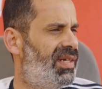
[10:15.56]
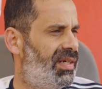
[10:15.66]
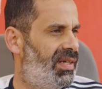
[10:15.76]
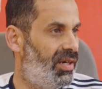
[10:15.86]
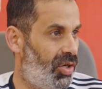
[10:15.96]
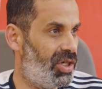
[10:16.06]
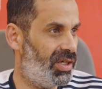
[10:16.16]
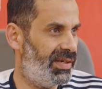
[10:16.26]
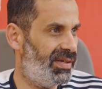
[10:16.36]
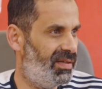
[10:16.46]
oil,
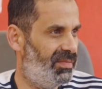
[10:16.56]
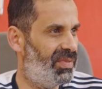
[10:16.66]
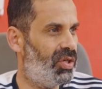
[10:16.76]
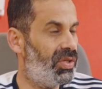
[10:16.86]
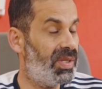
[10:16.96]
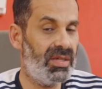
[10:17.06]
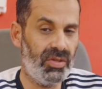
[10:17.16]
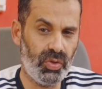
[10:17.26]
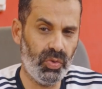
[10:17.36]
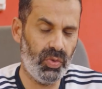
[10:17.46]
because
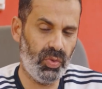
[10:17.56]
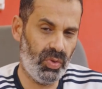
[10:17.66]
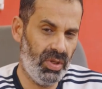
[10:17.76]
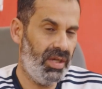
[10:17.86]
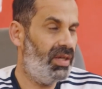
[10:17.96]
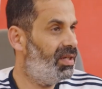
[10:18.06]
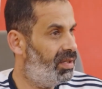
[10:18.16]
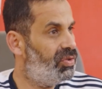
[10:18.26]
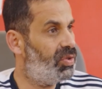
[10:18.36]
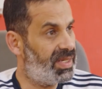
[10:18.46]
to
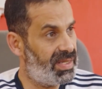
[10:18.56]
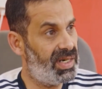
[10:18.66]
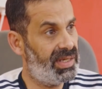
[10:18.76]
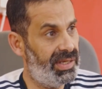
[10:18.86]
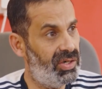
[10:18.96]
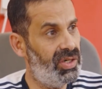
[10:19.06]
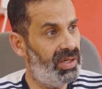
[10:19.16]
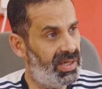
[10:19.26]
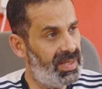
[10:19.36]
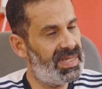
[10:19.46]
extract the
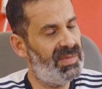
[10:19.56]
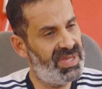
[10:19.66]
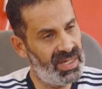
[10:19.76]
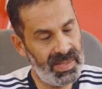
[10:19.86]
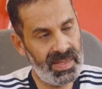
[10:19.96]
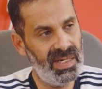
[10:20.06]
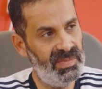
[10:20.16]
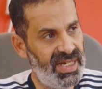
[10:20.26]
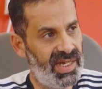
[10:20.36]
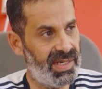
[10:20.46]
oil is something
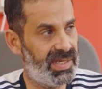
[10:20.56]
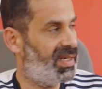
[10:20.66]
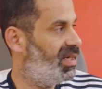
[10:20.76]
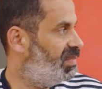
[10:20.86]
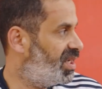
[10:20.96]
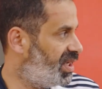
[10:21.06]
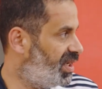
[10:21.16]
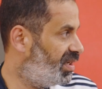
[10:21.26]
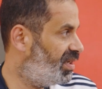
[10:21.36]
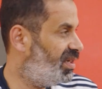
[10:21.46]
extremely hard. The
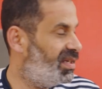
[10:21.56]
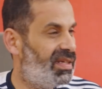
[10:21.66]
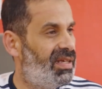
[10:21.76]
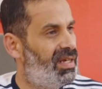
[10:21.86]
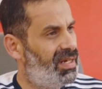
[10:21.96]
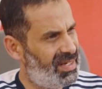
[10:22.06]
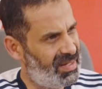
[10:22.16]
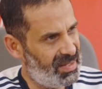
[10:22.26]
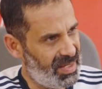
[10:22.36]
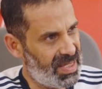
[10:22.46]
machine
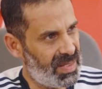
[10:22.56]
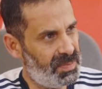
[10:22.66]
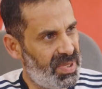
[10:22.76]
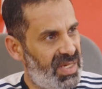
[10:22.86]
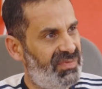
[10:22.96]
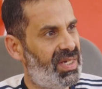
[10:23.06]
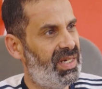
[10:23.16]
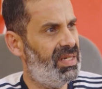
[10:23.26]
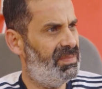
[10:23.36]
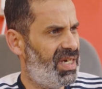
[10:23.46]
is
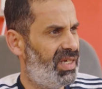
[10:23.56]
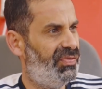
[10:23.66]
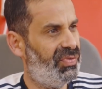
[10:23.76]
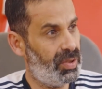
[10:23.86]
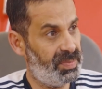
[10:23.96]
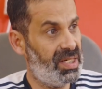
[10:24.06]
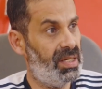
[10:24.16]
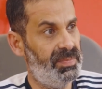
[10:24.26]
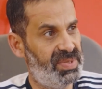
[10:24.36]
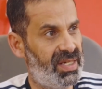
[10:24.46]
specifically made for
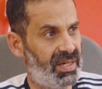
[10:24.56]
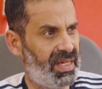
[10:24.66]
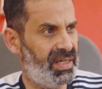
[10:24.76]
prickly pear.